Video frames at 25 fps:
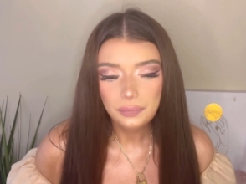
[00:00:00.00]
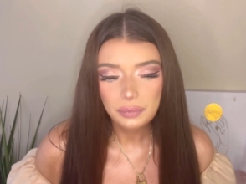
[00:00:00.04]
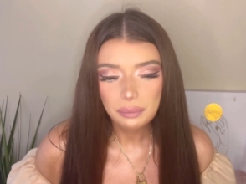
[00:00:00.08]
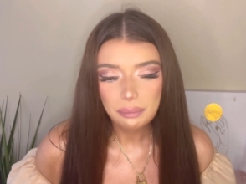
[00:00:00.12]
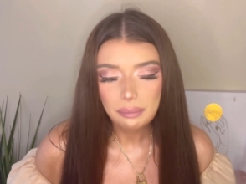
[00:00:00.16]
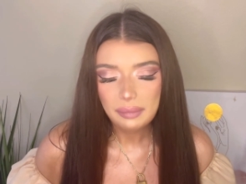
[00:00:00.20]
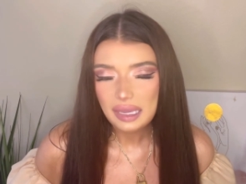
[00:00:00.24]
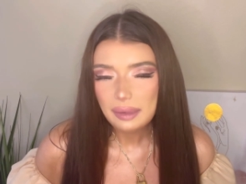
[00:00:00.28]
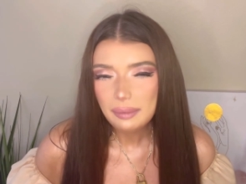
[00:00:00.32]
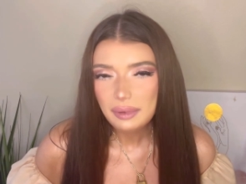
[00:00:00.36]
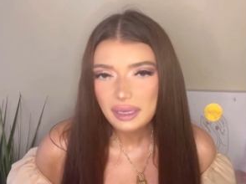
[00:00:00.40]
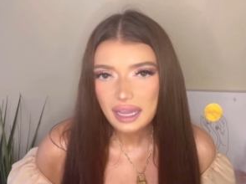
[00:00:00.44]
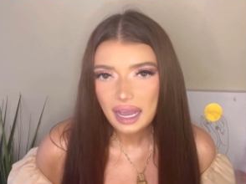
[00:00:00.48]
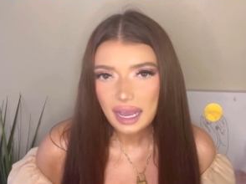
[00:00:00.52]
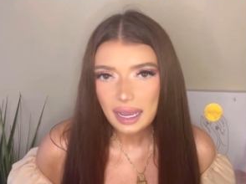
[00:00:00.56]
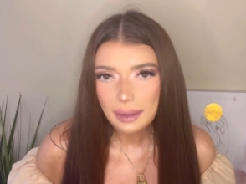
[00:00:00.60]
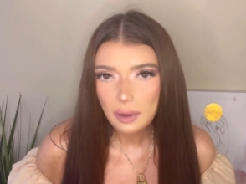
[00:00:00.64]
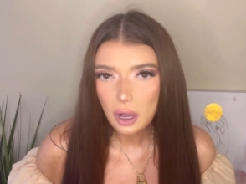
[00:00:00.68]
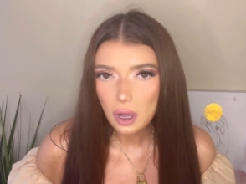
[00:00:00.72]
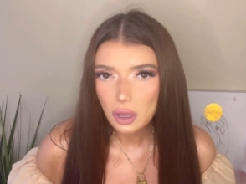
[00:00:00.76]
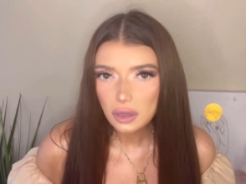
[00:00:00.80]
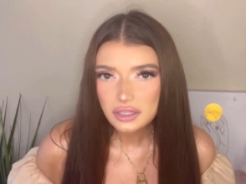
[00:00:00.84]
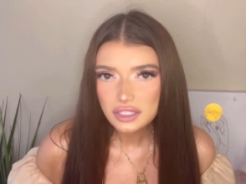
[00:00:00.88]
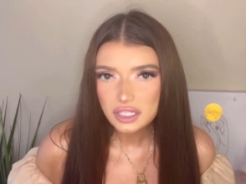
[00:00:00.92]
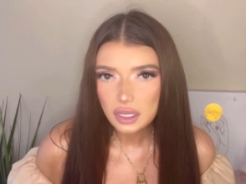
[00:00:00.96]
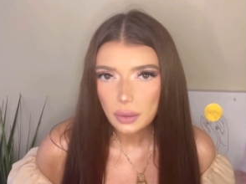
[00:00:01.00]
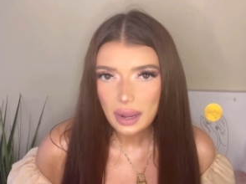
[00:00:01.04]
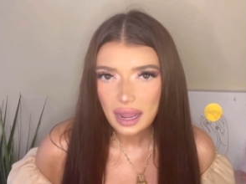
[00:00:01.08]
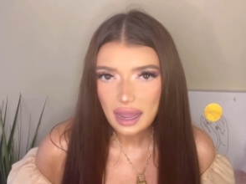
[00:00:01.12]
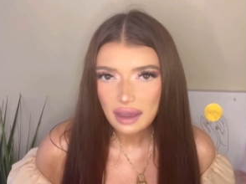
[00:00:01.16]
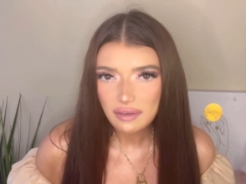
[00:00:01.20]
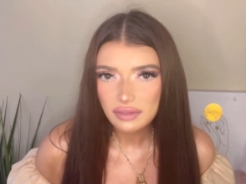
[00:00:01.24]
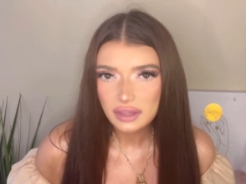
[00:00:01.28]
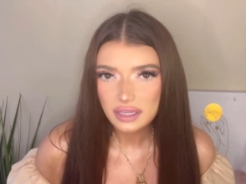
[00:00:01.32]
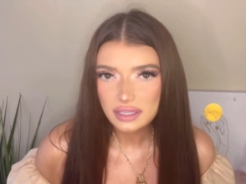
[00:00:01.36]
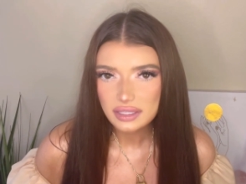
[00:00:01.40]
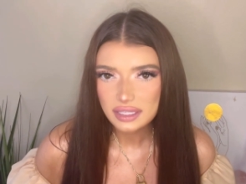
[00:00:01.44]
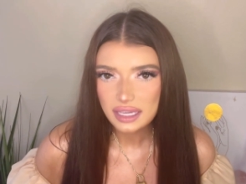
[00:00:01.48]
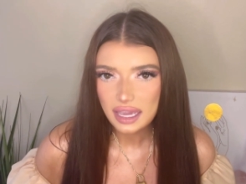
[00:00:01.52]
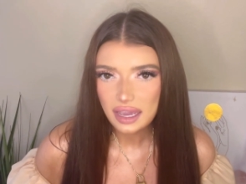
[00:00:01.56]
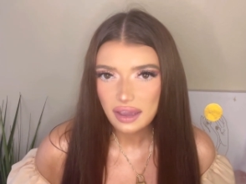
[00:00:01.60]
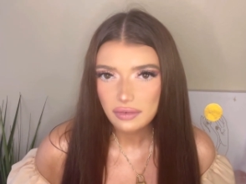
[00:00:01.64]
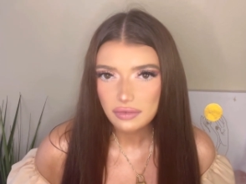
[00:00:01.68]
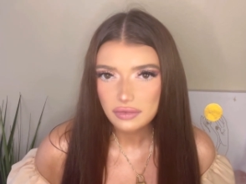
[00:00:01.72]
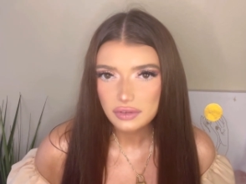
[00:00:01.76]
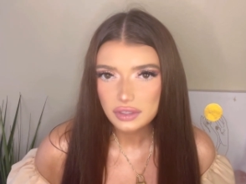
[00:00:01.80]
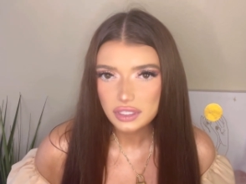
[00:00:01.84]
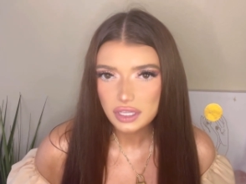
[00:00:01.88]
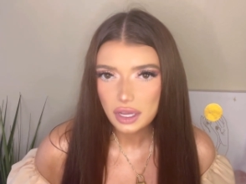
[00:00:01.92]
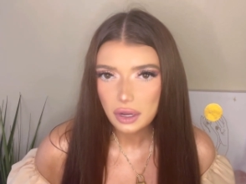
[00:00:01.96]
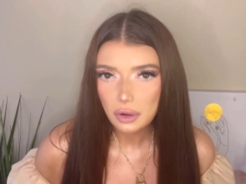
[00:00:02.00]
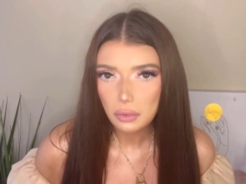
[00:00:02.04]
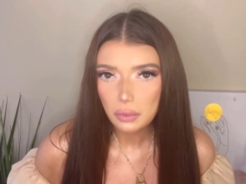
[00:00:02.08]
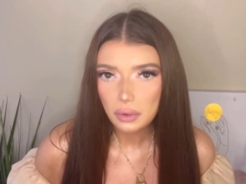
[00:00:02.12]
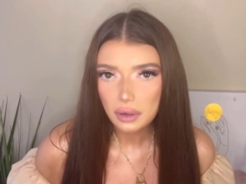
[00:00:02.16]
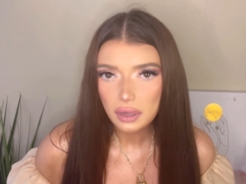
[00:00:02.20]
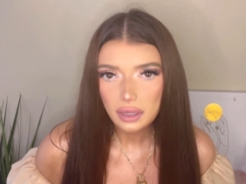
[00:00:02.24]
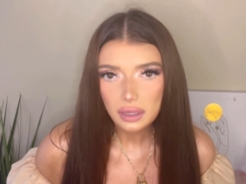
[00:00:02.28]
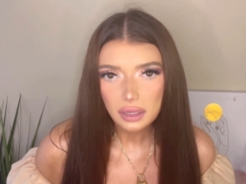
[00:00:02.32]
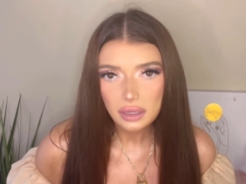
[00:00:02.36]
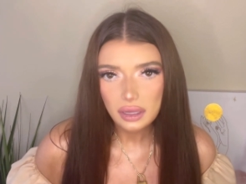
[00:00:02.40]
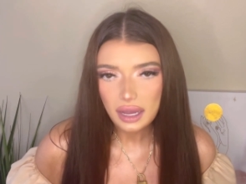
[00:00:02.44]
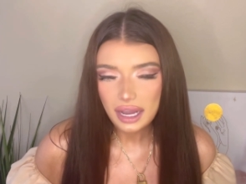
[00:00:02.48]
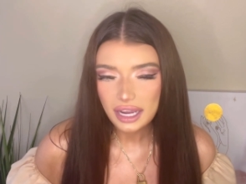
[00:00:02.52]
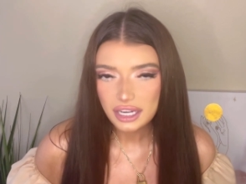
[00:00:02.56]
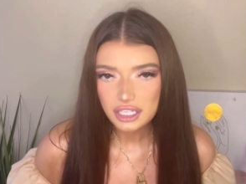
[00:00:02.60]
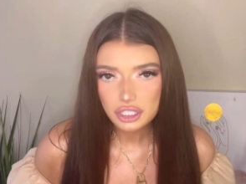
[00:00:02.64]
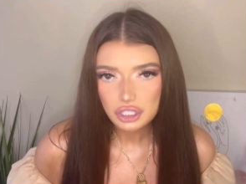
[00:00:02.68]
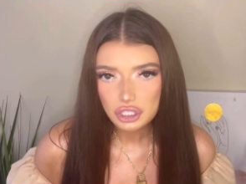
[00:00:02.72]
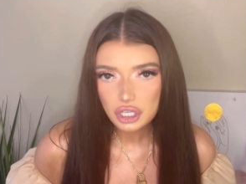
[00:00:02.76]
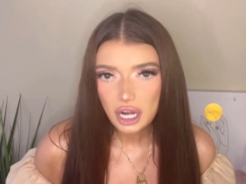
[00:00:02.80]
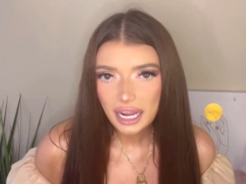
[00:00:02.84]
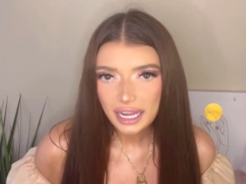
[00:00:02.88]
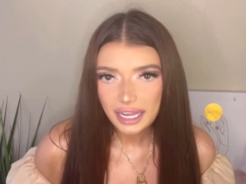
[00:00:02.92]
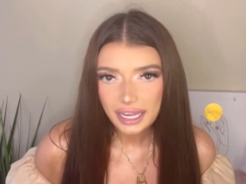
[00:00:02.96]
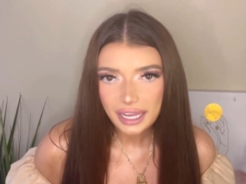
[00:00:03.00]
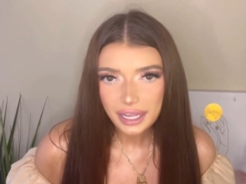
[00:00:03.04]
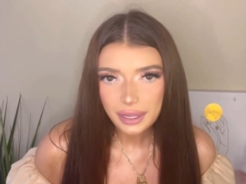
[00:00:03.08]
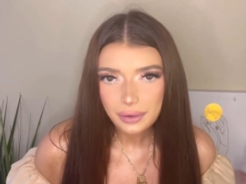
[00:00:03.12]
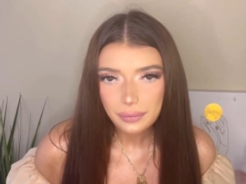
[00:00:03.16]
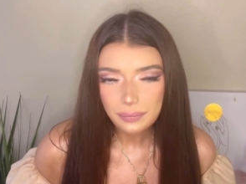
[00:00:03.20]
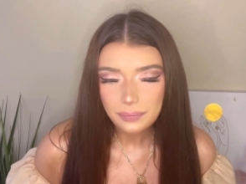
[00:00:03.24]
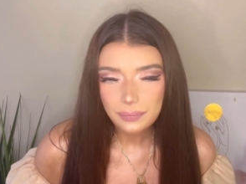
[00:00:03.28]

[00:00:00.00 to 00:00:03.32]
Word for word: maybe I also have this gift, so I should try it.